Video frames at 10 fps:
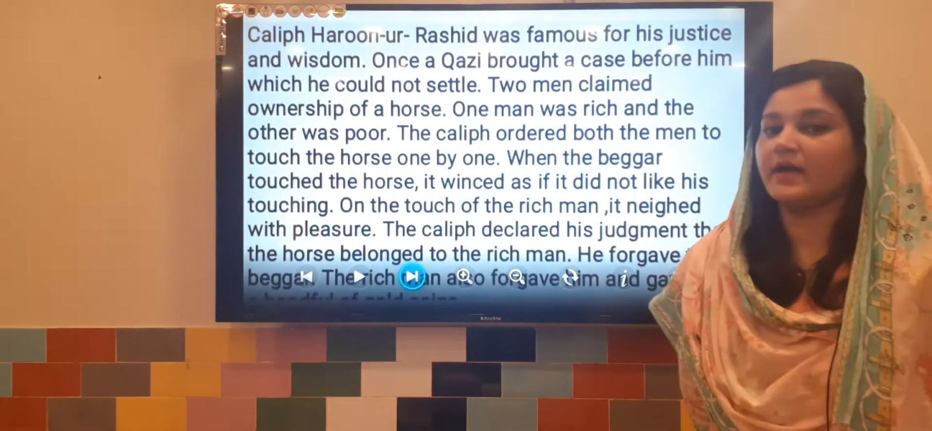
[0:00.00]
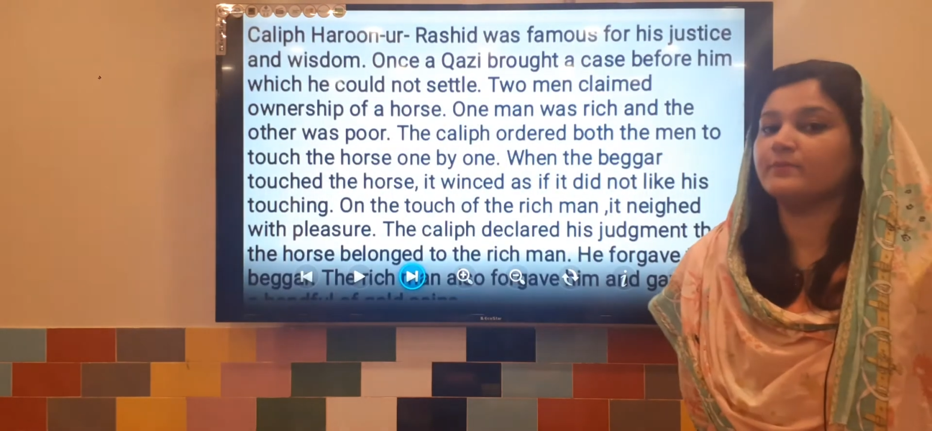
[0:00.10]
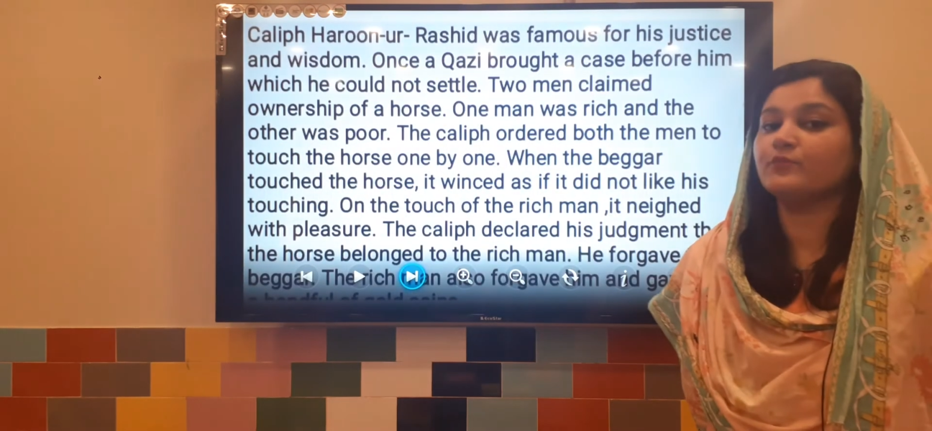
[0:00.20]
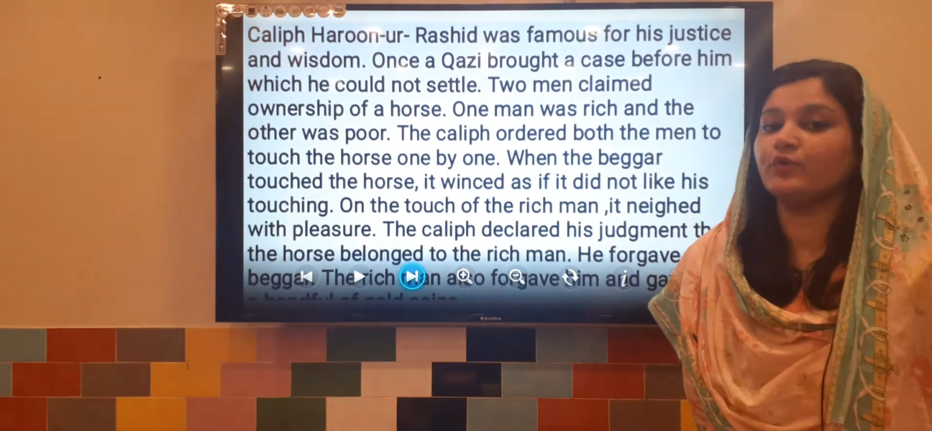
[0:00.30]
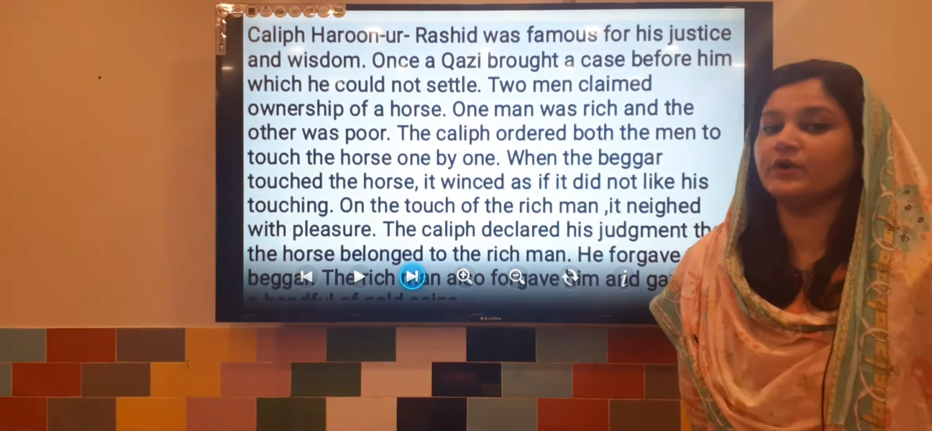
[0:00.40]

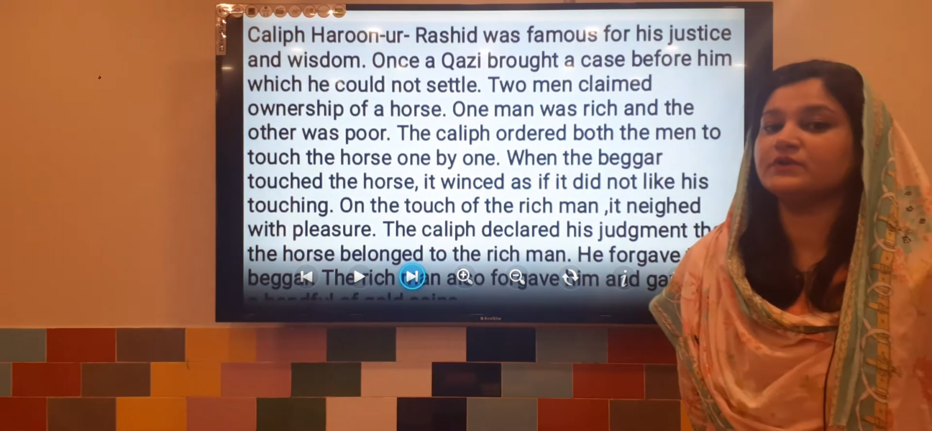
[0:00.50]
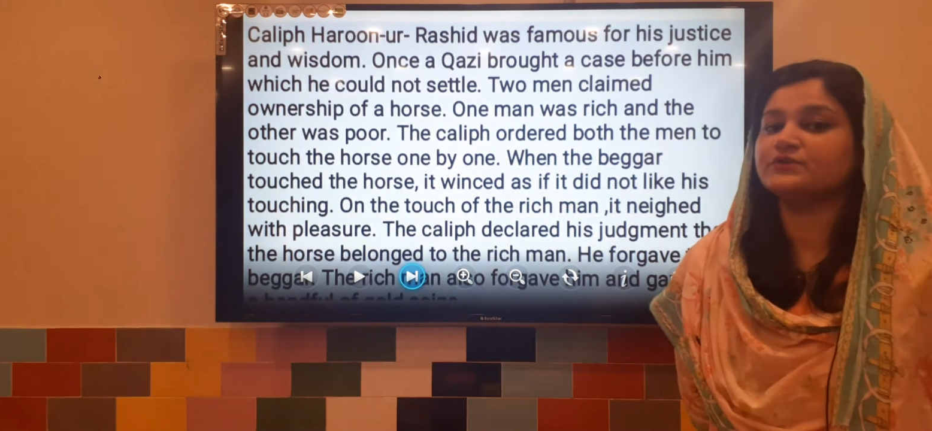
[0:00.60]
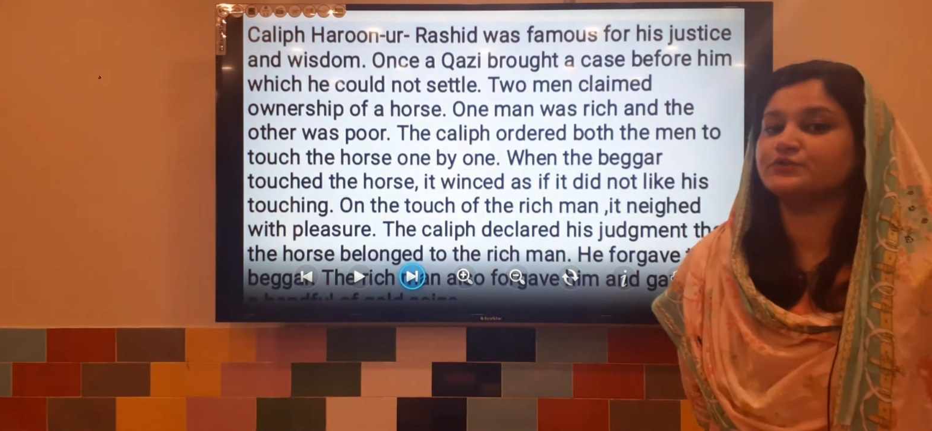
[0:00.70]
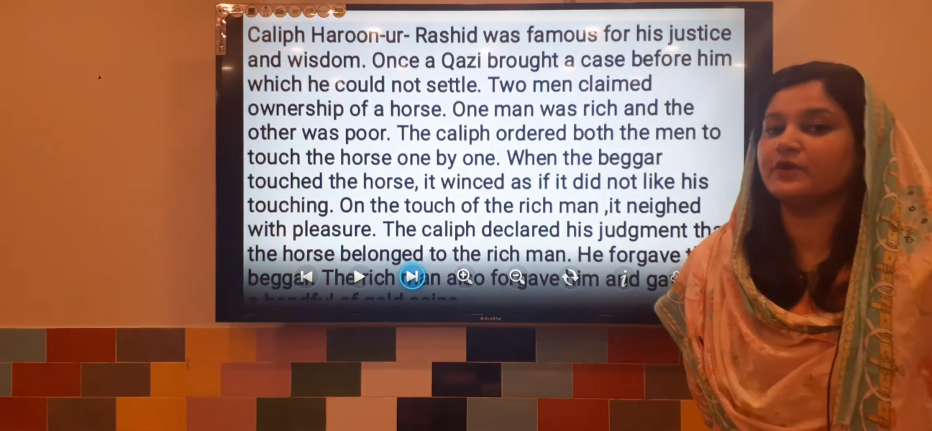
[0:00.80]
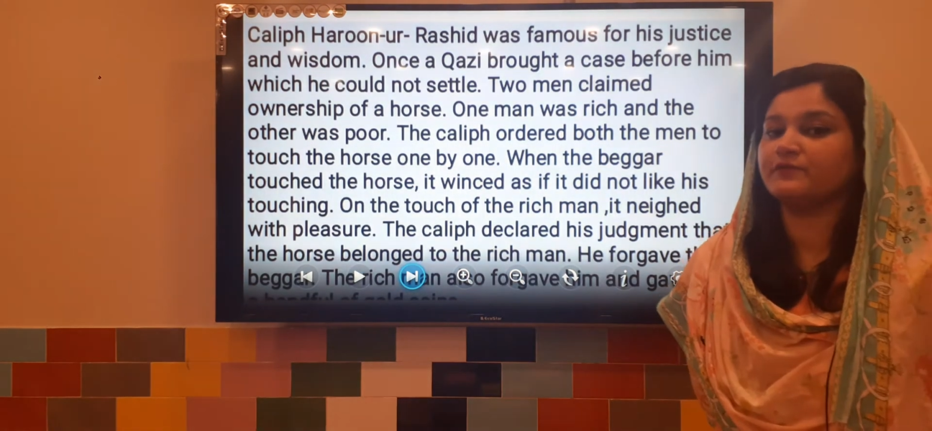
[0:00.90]
am going
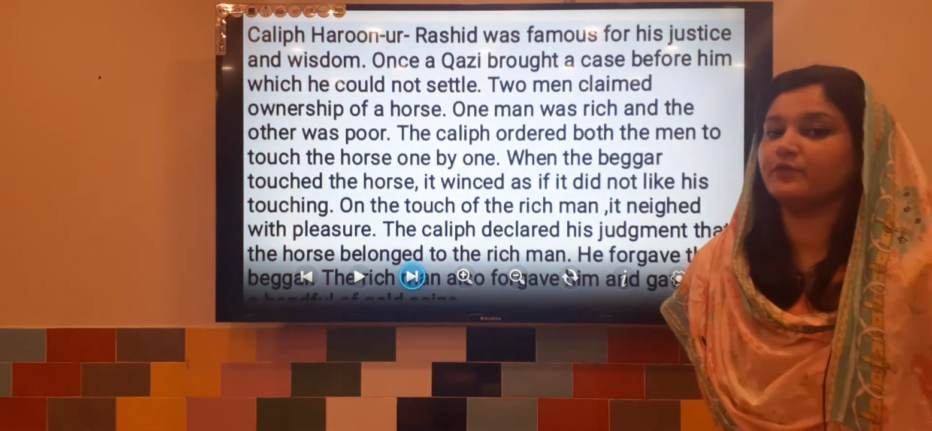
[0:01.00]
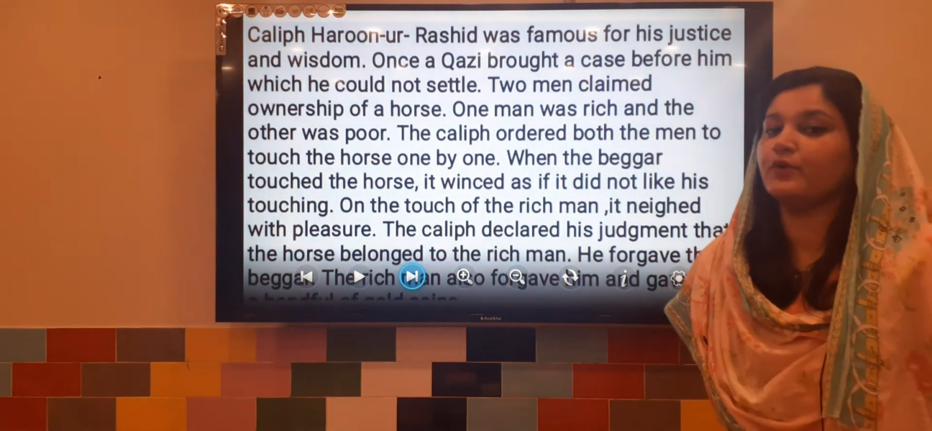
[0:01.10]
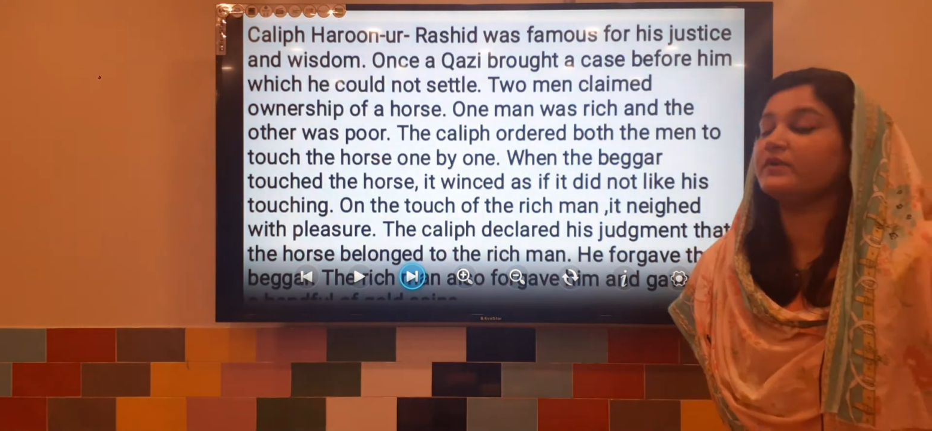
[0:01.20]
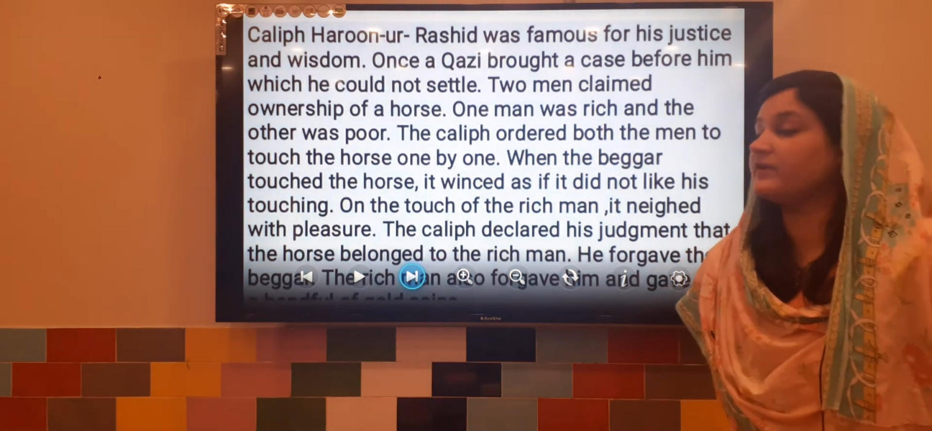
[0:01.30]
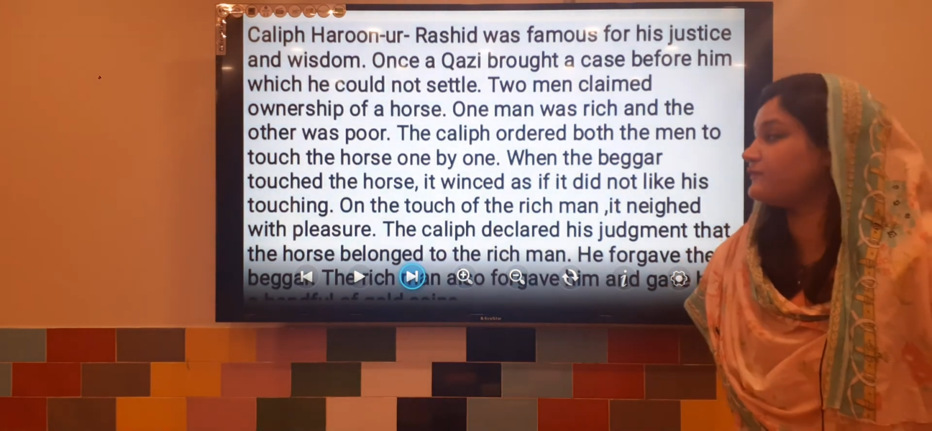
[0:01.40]
to give you
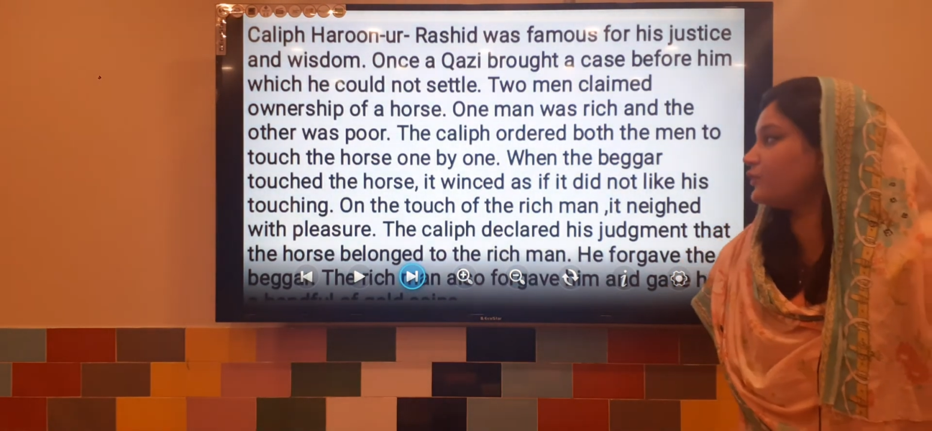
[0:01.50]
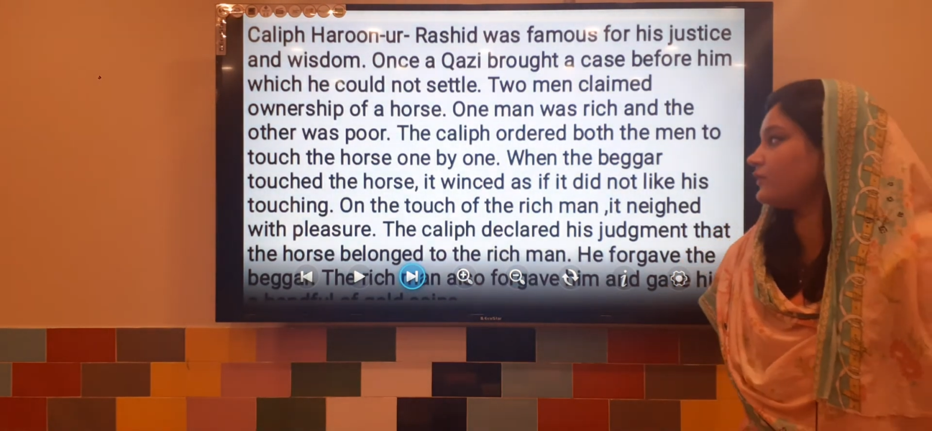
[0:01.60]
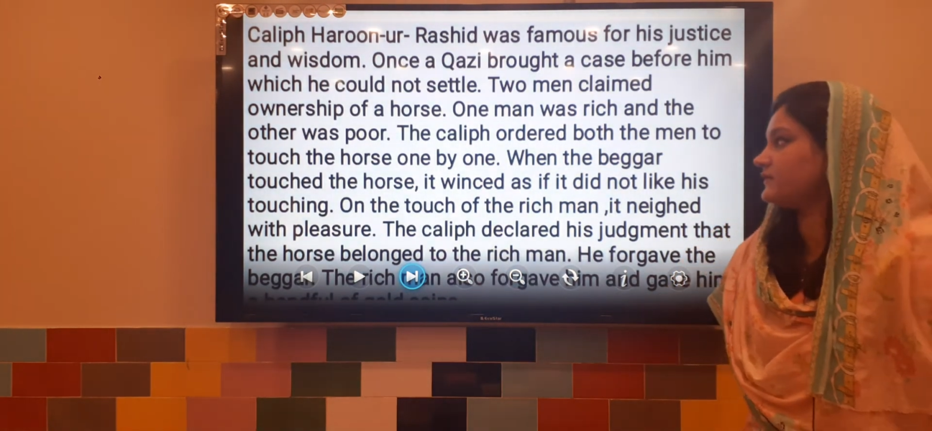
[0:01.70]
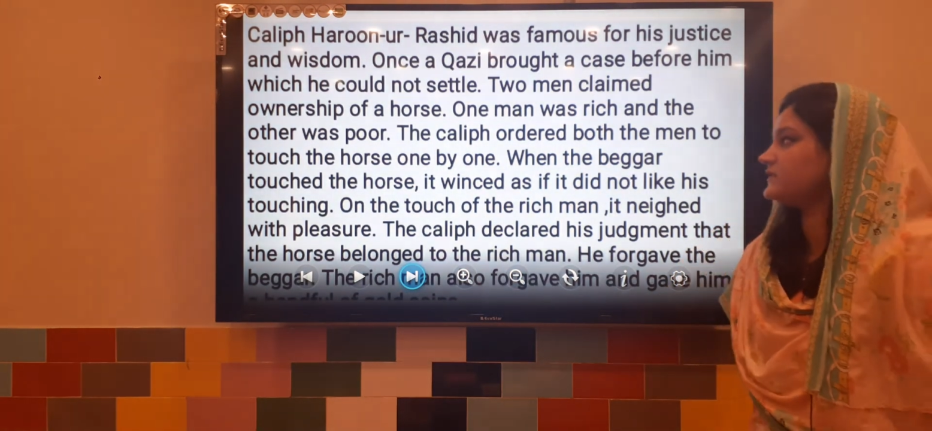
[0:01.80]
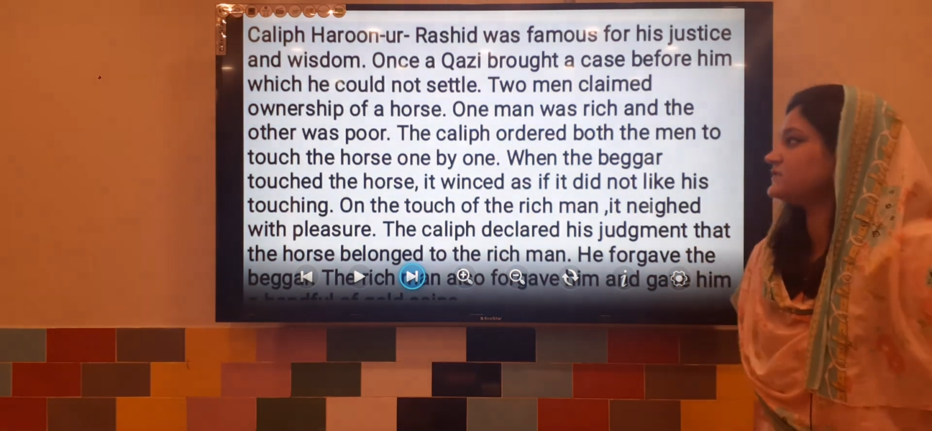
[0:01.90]
a review
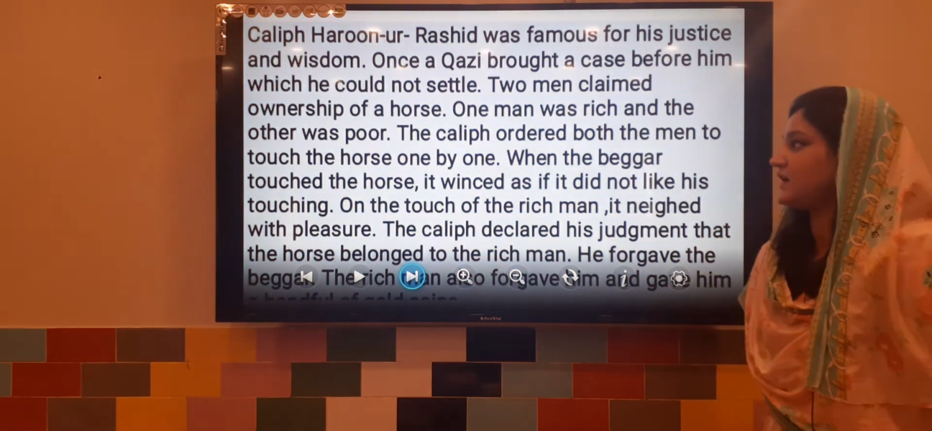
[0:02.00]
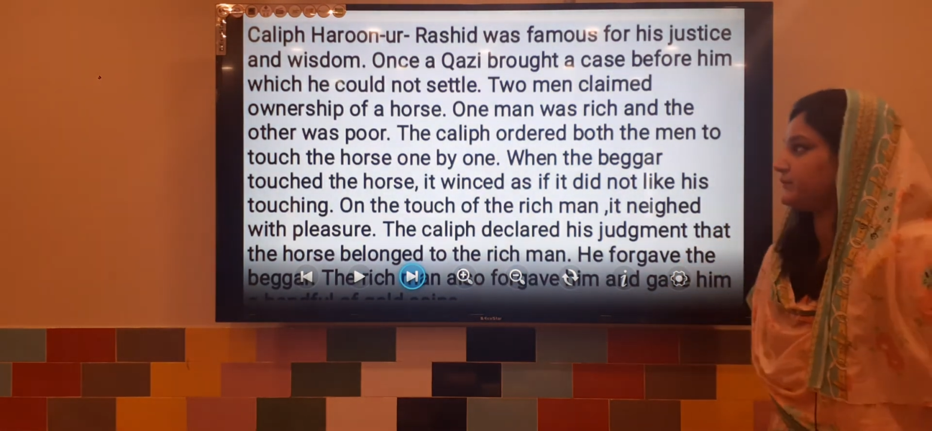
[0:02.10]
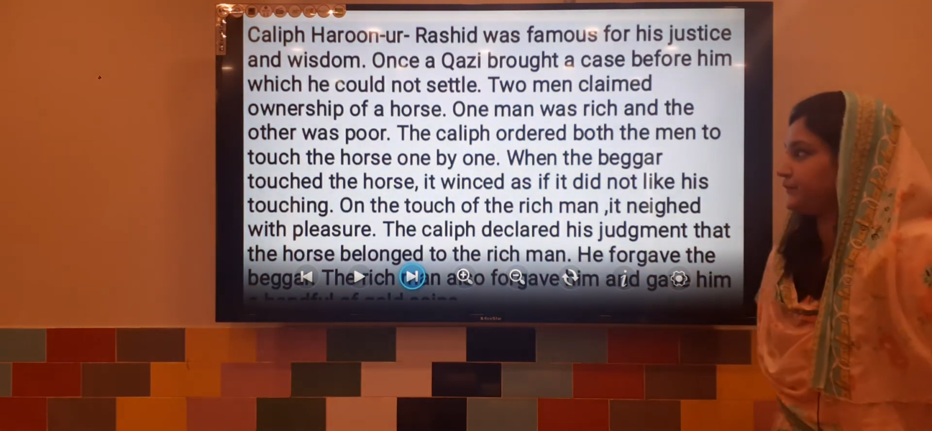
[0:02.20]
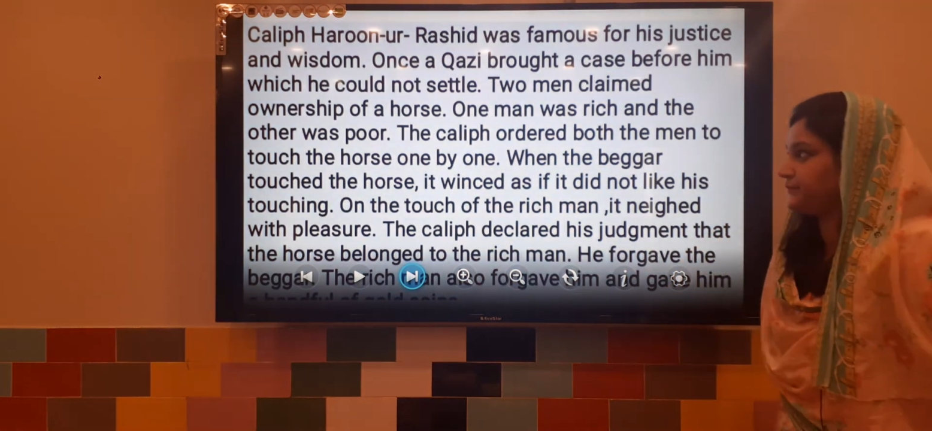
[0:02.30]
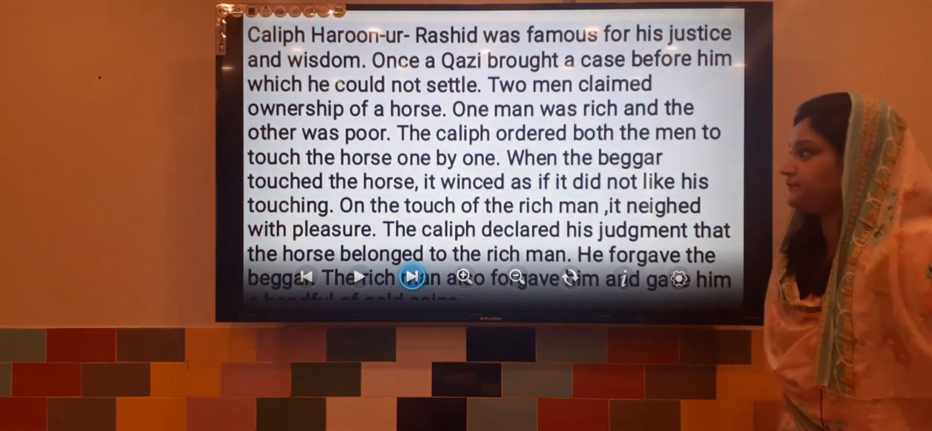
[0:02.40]
of this chapter.